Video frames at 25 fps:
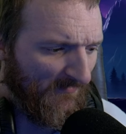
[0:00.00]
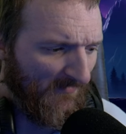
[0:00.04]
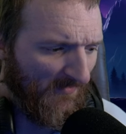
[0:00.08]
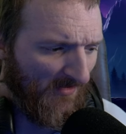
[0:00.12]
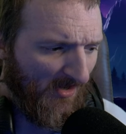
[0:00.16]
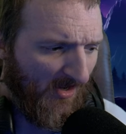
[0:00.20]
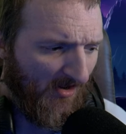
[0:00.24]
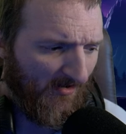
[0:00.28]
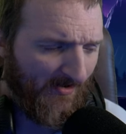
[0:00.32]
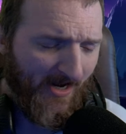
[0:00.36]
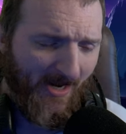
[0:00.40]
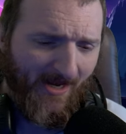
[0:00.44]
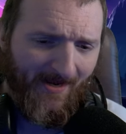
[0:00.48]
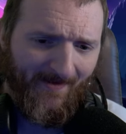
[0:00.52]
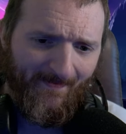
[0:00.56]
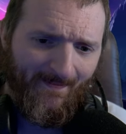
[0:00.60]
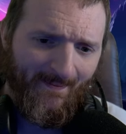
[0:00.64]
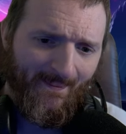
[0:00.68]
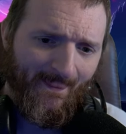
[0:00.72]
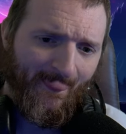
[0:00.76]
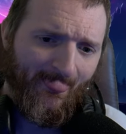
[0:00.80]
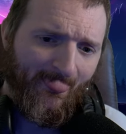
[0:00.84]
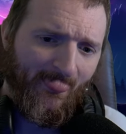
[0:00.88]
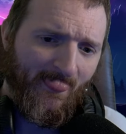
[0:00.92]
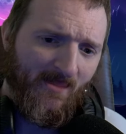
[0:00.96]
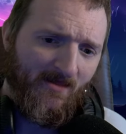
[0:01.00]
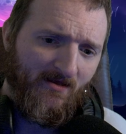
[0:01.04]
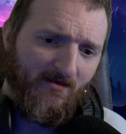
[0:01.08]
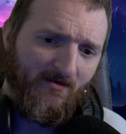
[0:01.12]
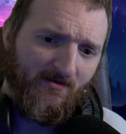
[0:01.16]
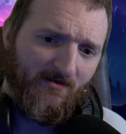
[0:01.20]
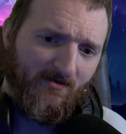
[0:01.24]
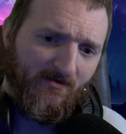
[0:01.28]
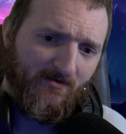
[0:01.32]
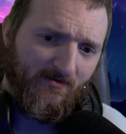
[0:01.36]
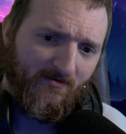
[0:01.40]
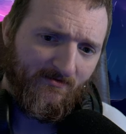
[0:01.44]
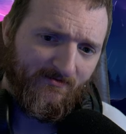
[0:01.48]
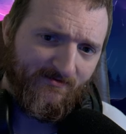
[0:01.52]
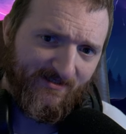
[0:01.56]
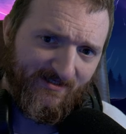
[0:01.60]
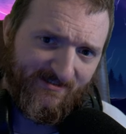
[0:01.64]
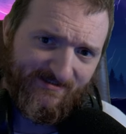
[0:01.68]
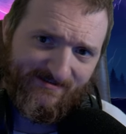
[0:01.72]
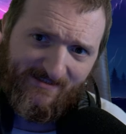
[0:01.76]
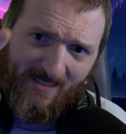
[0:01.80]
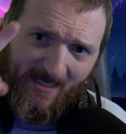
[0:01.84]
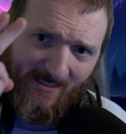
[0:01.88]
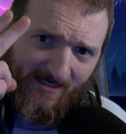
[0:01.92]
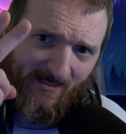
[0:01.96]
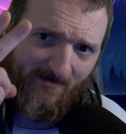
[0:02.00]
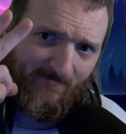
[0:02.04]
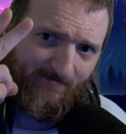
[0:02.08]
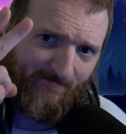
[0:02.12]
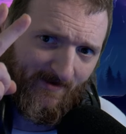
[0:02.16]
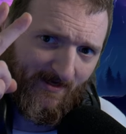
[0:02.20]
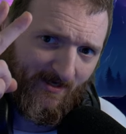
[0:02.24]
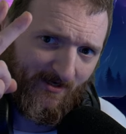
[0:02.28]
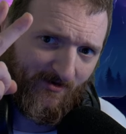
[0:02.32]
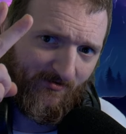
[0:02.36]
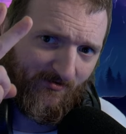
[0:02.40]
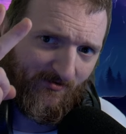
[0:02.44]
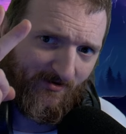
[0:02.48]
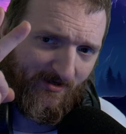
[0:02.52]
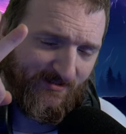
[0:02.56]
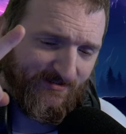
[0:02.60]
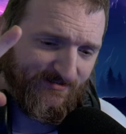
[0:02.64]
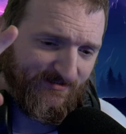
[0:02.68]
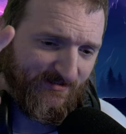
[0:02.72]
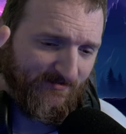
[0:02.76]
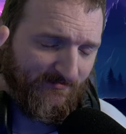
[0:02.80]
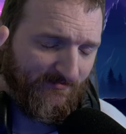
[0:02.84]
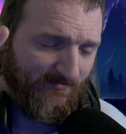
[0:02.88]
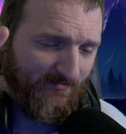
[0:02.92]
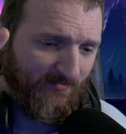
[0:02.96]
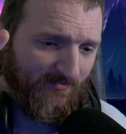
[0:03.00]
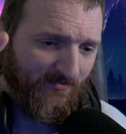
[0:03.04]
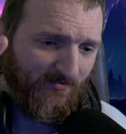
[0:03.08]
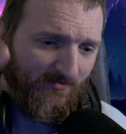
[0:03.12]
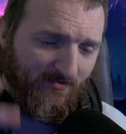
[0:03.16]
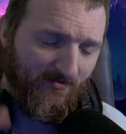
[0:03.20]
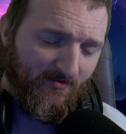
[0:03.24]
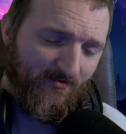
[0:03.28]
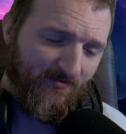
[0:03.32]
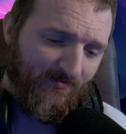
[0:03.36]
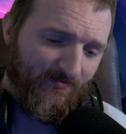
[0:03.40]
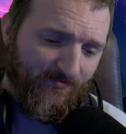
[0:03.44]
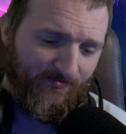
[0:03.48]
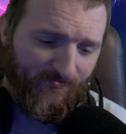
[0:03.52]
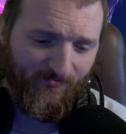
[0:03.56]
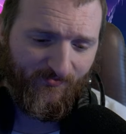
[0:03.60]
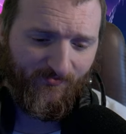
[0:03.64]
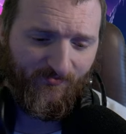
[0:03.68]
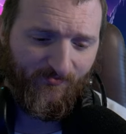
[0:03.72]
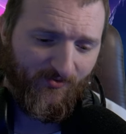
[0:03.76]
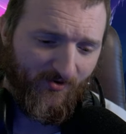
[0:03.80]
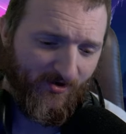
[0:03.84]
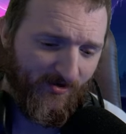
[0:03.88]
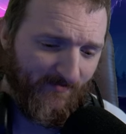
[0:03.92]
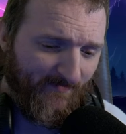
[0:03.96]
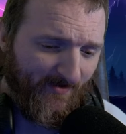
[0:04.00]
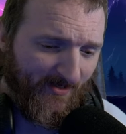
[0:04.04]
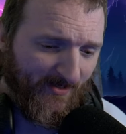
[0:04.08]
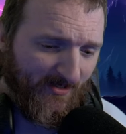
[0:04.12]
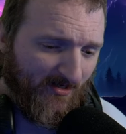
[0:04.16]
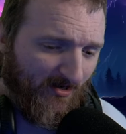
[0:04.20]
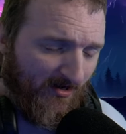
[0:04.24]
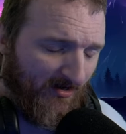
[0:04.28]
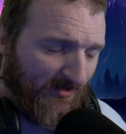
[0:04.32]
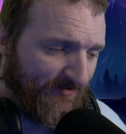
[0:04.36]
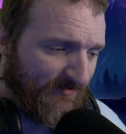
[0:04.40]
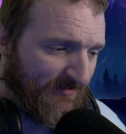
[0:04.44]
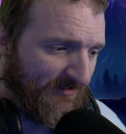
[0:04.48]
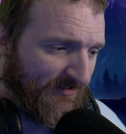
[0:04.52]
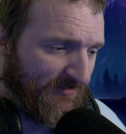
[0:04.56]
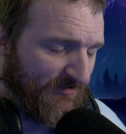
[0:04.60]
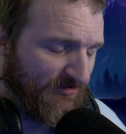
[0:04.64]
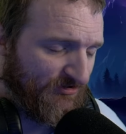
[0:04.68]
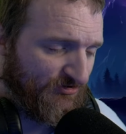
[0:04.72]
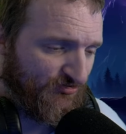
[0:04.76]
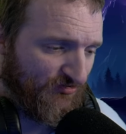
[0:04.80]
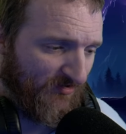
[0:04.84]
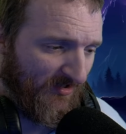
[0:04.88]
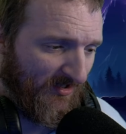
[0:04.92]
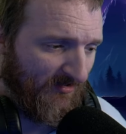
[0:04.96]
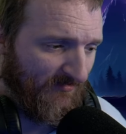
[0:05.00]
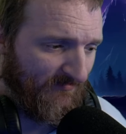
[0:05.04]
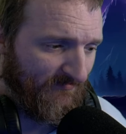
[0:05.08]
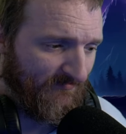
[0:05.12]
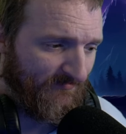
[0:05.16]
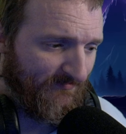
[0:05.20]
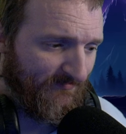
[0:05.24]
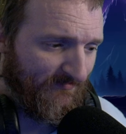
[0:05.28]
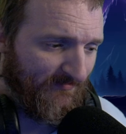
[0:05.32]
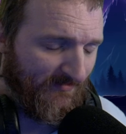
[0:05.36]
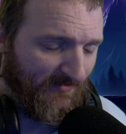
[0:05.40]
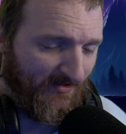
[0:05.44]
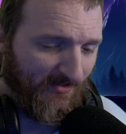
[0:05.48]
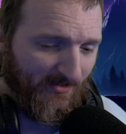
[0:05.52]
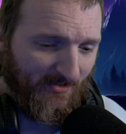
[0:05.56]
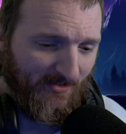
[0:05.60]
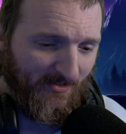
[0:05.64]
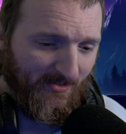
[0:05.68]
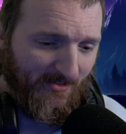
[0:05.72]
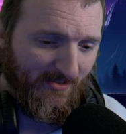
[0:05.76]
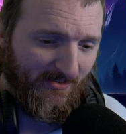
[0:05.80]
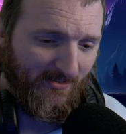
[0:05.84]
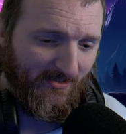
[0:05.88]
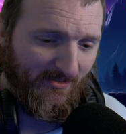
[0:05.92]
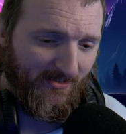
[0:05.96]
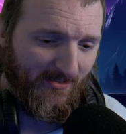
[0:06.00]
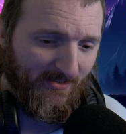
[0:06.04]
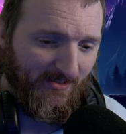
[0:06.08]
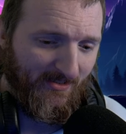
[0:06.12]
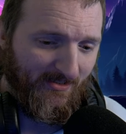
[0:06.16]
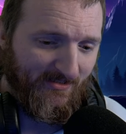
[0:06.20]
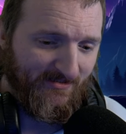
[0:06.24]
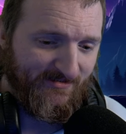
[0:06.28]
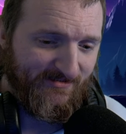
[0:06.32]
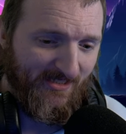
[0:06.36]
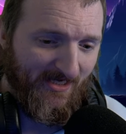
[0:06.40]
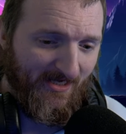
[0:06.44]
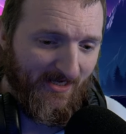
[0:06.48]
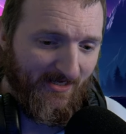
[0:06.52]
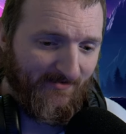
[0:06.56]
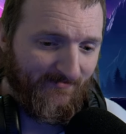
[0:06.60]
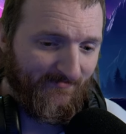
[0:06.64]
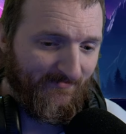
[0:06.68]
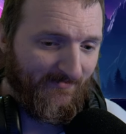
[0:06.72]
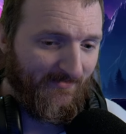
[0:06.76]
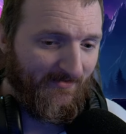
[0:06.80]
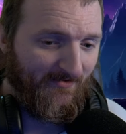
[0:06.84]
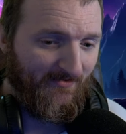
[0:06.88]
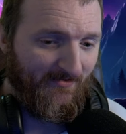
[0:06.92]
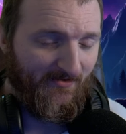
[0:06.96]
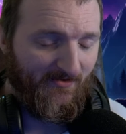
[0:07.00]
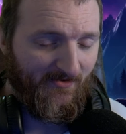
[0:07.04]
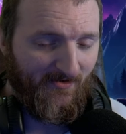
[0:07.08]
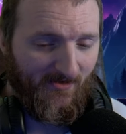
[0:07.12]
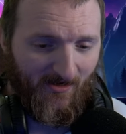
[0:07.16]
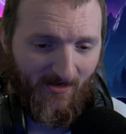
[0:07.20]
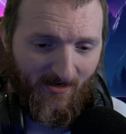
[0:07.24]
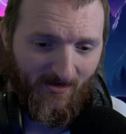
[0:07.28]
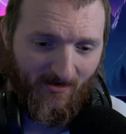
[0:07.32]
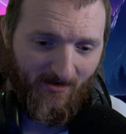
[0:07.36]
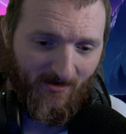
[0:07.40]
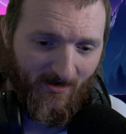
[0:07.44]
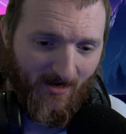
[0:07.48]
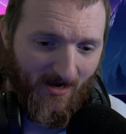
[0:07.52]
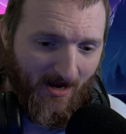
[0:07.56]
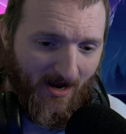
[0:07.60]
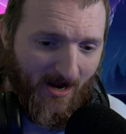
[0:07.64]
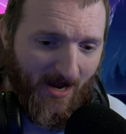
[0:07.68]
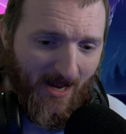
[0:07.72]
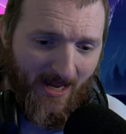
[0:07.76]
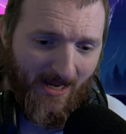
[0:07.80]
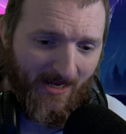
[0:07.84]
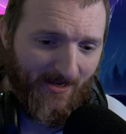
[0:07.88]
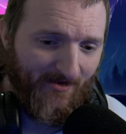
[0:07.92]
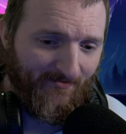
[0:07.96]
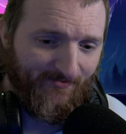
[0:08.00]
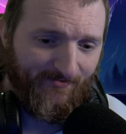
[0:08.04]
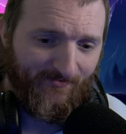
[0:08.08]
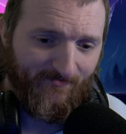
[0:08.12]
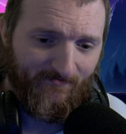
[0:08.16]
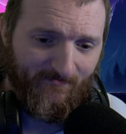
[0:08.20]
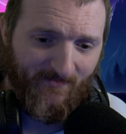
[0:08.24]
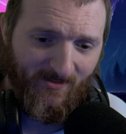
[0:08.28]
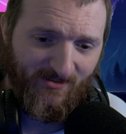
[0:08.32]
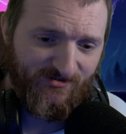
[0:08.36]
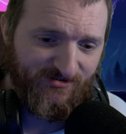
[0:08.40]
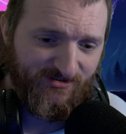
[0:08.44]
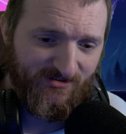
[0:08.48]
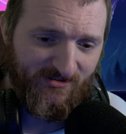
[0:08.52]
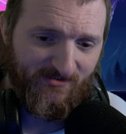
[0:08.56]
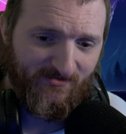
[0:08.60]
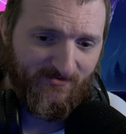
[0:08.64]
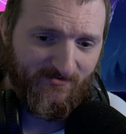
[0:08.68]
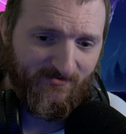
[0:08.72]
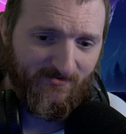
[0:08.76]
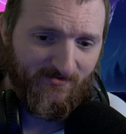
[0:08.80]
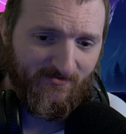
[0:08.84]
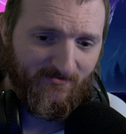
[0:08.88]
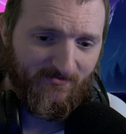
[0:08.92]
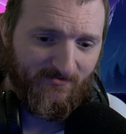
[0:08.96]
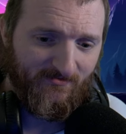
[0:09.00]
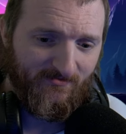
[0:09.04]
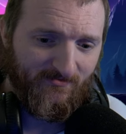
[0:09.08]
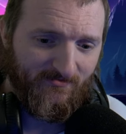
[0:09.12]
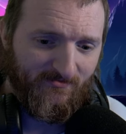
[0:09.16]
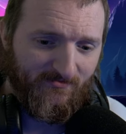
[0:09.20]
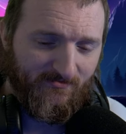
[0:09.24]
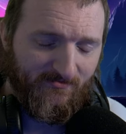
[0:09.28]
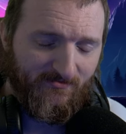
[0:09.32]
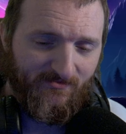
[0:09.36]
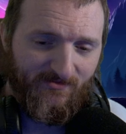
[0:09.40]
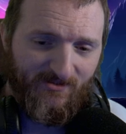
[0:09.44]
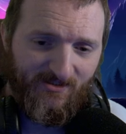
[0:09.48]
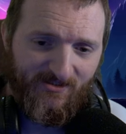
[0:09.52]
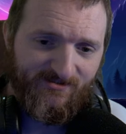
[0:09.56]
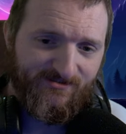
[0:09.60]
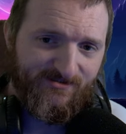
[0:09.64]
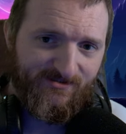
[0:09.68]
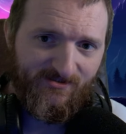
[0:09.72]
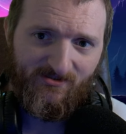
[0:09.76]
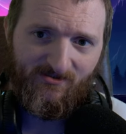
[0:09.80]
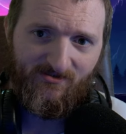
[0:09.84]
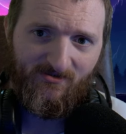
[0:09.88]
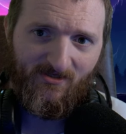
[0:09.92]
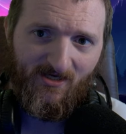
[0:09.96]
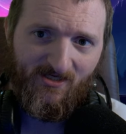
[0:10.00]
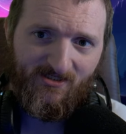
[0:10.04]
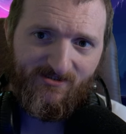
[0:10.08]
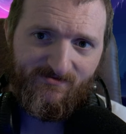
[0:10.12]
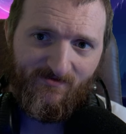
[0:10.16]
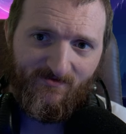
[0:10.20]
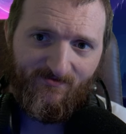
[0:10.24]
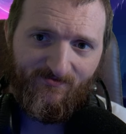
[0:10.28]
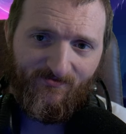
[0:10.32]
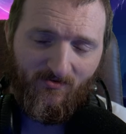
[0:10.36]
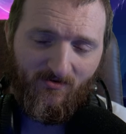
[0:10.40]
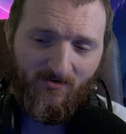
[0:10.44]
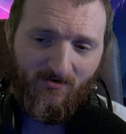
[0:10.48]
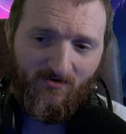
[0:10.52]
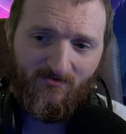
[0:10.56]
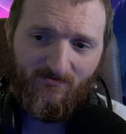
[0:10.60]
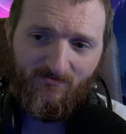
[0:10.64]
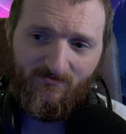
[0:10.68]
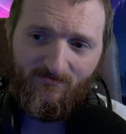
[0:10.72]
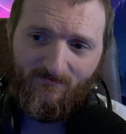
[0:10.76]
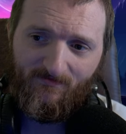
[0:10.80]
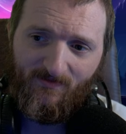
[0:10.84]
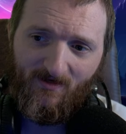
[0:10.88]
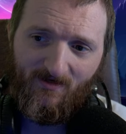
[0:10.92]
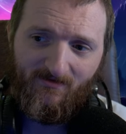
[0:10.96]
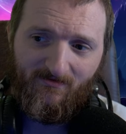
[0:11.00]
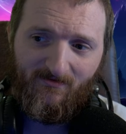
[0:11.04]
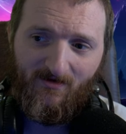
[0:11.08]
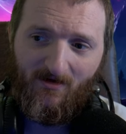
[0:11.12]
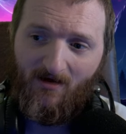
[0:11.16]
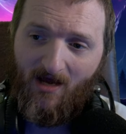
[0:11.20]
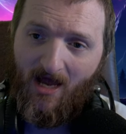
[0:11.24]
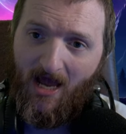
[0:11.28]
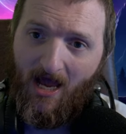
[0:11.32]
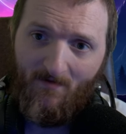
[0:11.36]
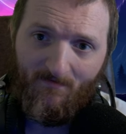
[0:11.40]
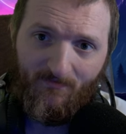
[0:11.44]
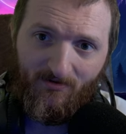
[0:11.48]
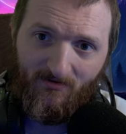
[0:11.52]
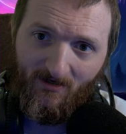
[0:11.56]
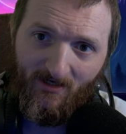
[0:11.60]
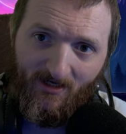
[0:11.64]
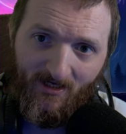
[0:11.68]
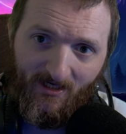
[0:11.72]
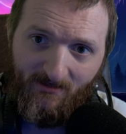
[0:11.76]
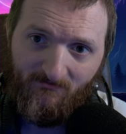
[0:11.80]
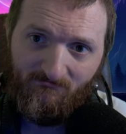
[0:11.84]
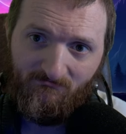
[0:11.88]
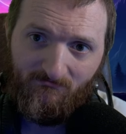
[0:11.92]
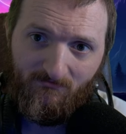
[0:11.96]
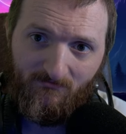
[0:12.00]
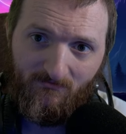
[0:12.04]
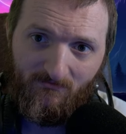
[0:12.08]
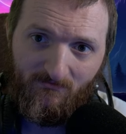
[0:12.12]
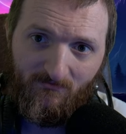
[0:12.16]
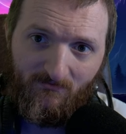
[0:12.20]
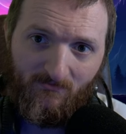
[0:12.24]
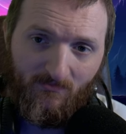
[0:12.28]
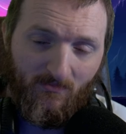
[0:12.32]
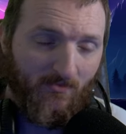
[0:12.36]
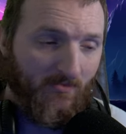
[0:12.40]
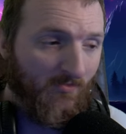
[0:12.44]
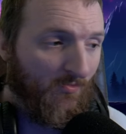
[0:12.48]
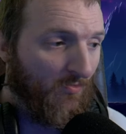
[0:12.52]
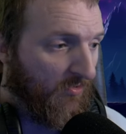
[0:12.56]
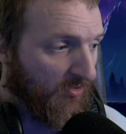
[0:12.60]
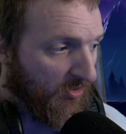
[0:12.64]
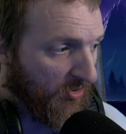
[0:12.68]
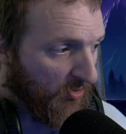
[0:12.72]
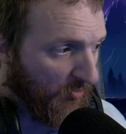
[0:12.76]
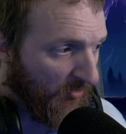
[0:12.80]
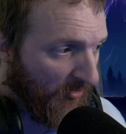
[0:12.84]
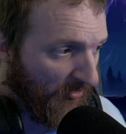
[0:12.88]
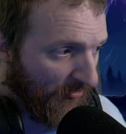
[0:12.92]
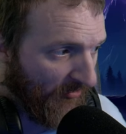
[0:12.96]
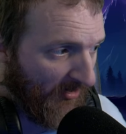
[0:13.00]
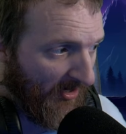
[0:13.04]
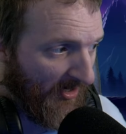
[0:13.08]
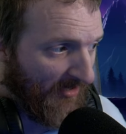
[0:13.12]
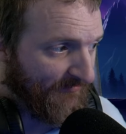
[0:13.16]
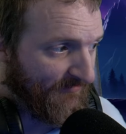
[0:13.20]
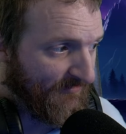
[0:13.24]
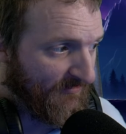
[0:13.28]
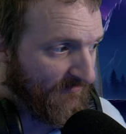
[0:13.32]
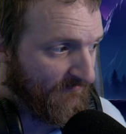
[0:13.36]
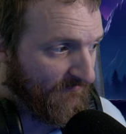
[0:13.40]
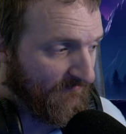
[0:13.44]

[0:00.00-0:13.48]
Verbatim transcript: Okay. The second big reason for the big content drought is that I have mentioned this to you guys before, but I play World of Warcraft.